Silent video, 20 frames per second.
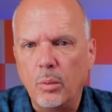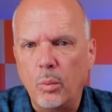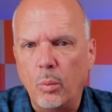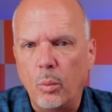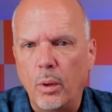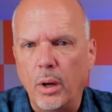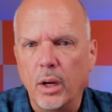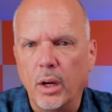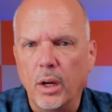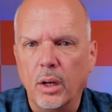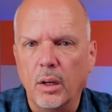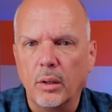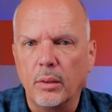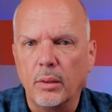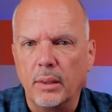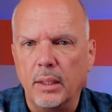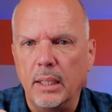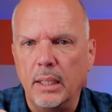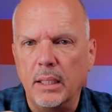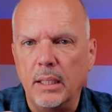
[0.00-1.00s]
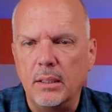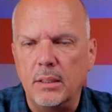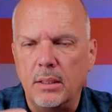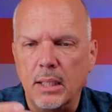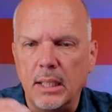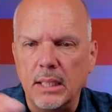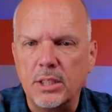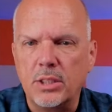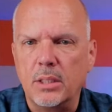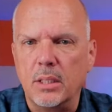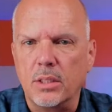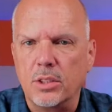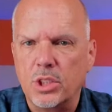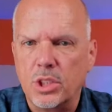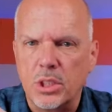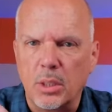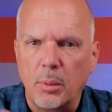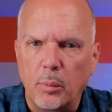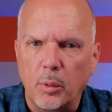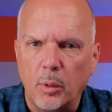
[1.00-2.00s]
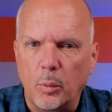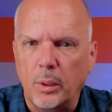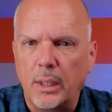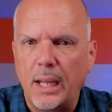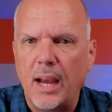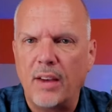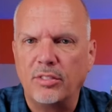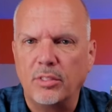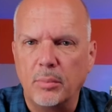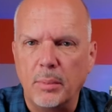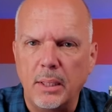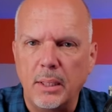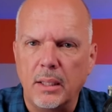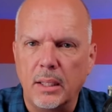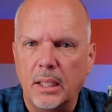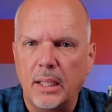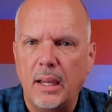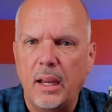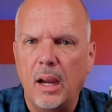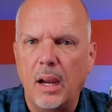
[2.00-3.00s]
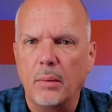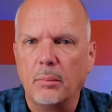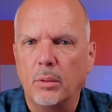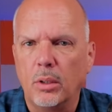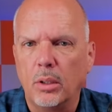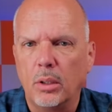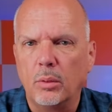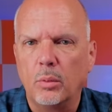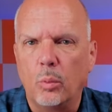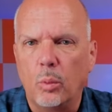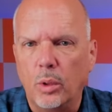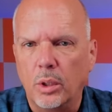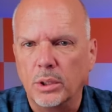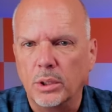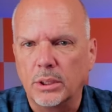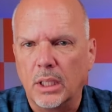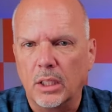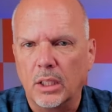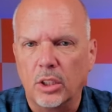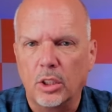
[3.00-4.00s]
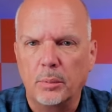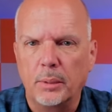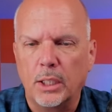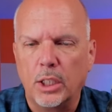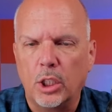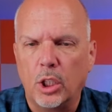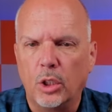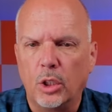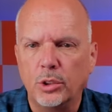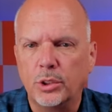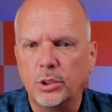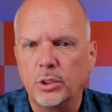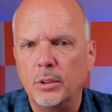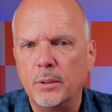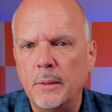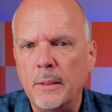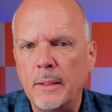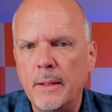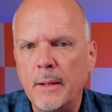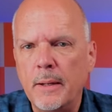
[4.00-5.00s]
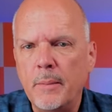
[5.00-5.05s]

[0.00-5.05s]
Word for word: where the distance someone would have to be to the camera was a little bit closer.